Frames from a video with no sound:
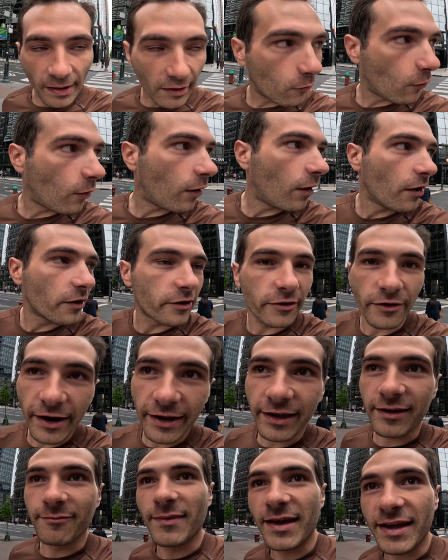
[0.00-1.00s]
my water,
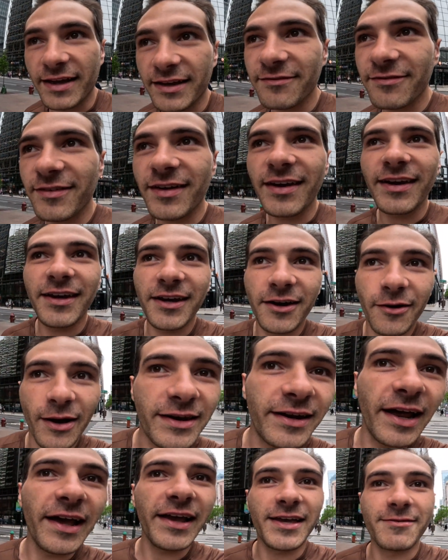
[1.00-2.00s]
I can make a video,
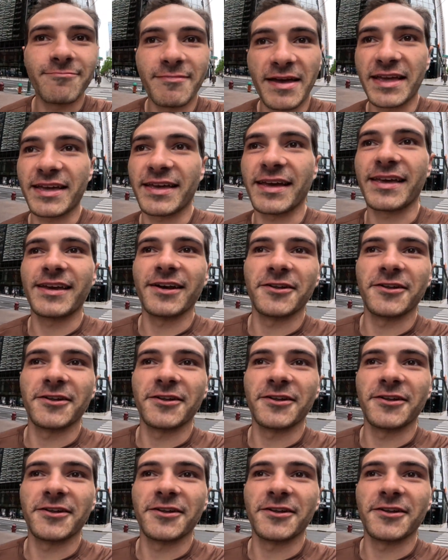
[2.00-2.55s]
and I can make a